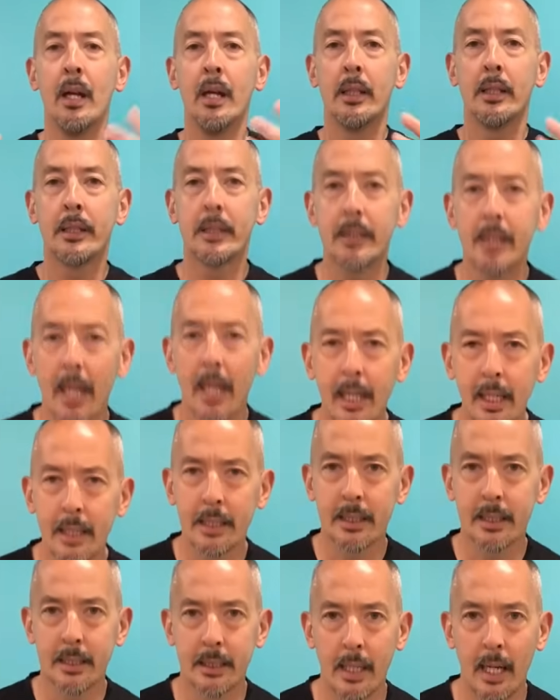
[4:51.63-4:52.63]
Second
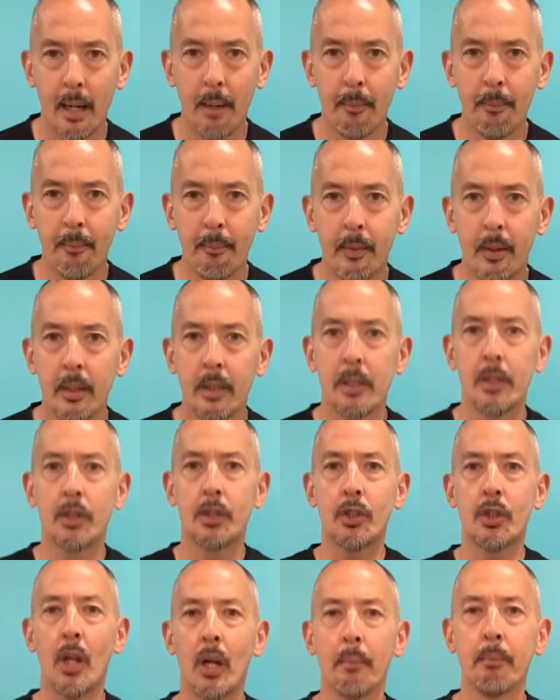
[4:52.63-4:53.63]
step,
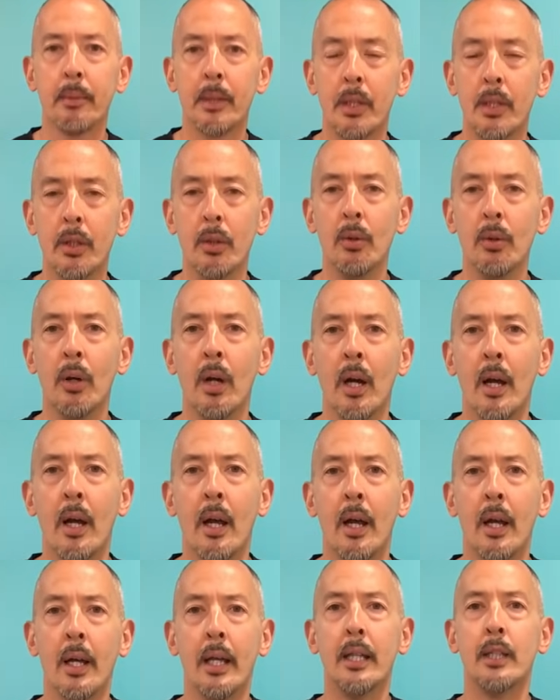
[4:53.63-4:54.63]
Chum Q,
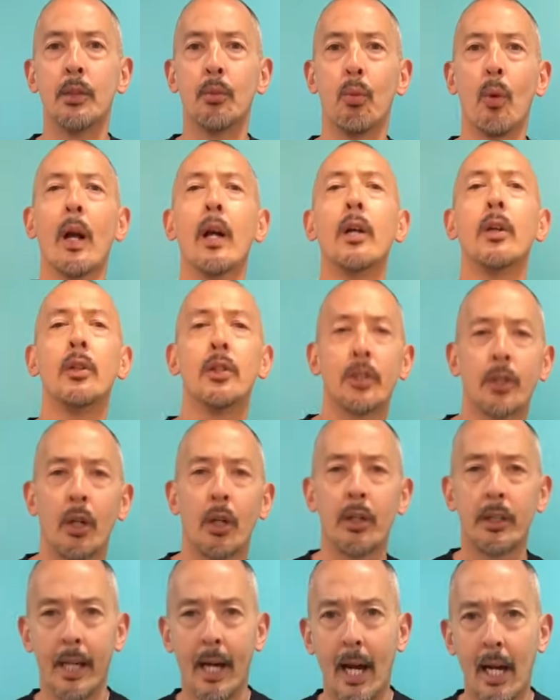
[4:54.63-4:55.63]
is where you
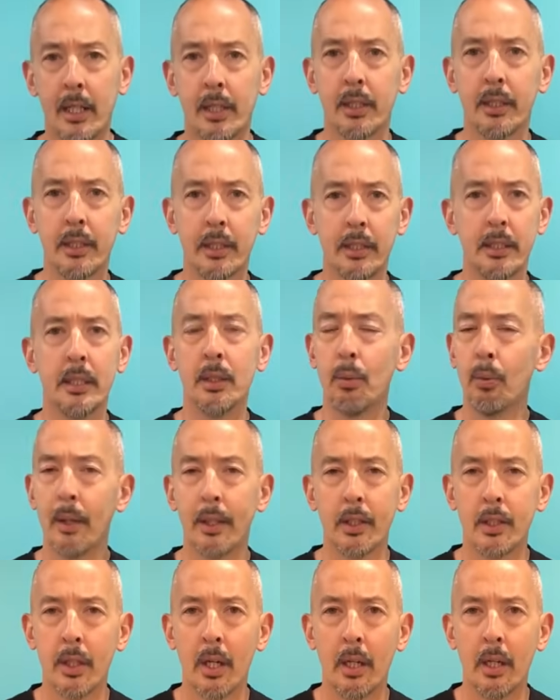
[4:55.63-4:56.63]
start to actually see Wing
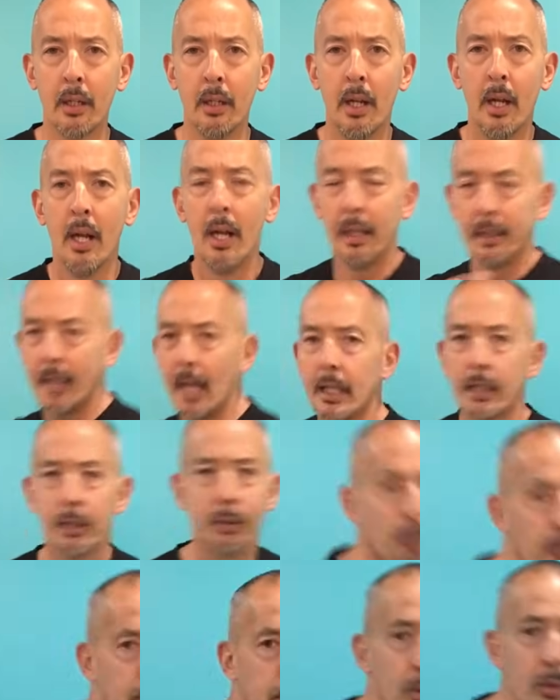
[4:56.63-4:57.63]
Chun. That's
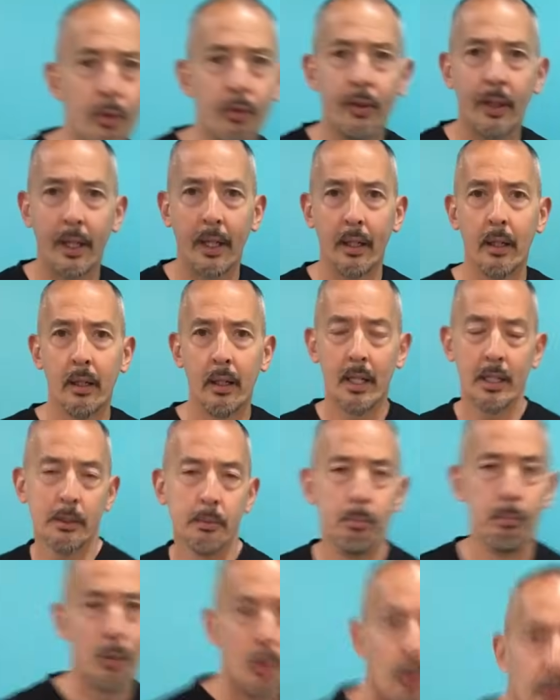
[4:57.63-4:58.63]
moving. It's
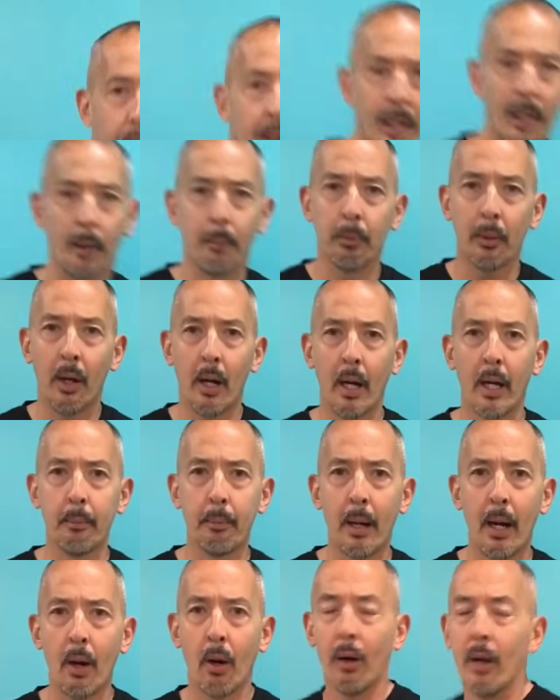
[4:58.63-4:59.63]
moving and applying
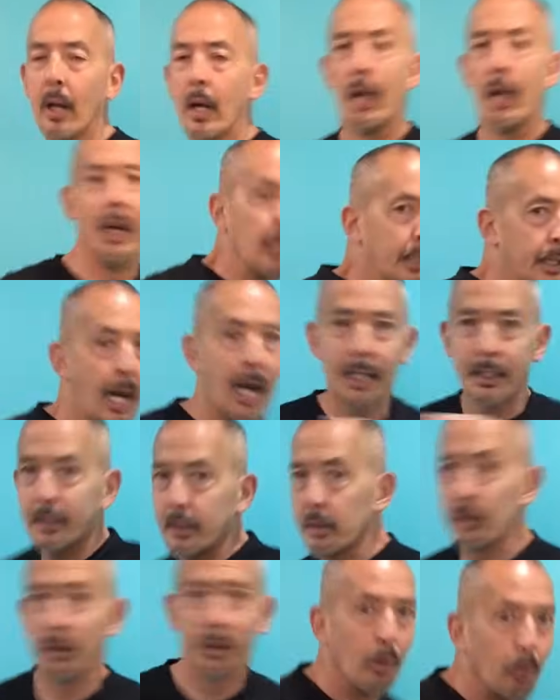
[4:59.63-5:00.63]
power.
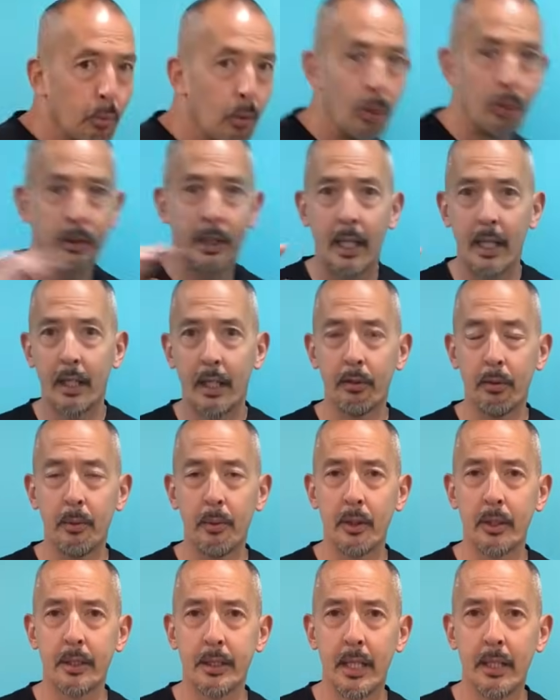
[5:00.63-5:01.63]
That's rotating from
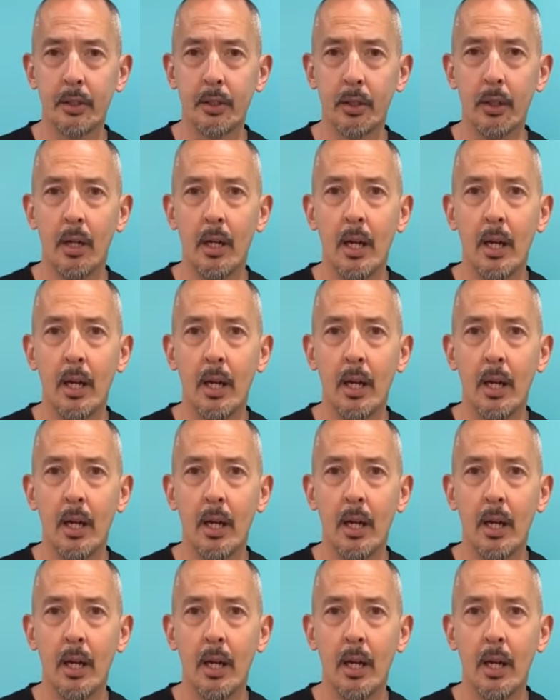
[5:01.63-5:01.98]
your center.